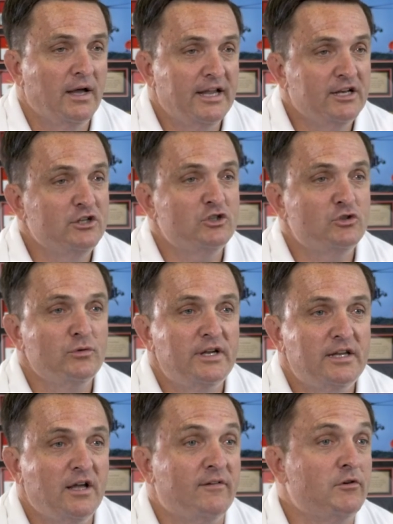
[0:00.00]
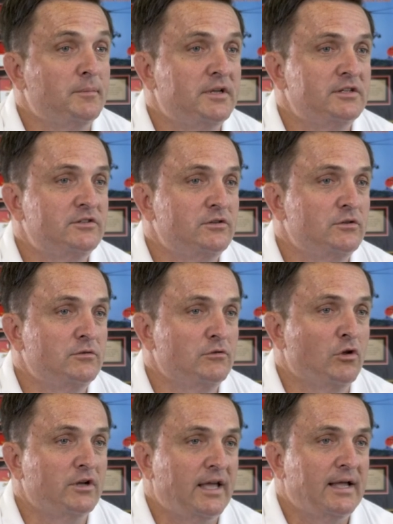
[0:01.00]
industry, government to
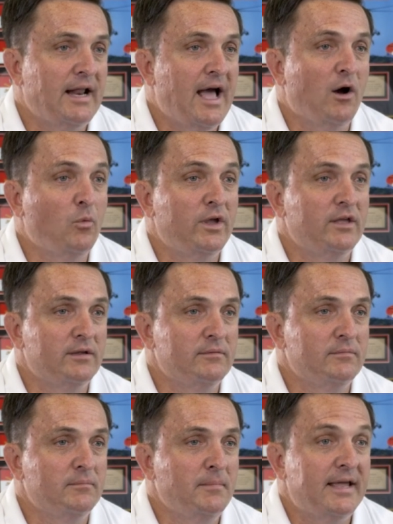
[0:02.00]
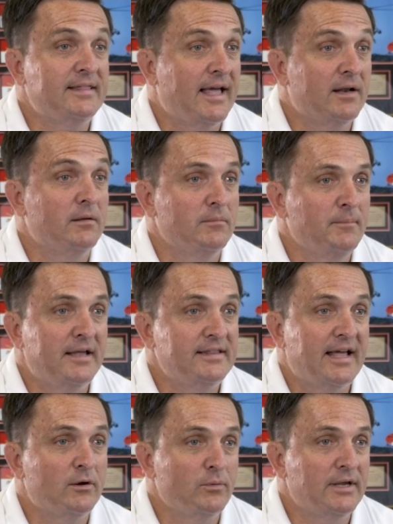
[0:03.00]
look at how we can make that a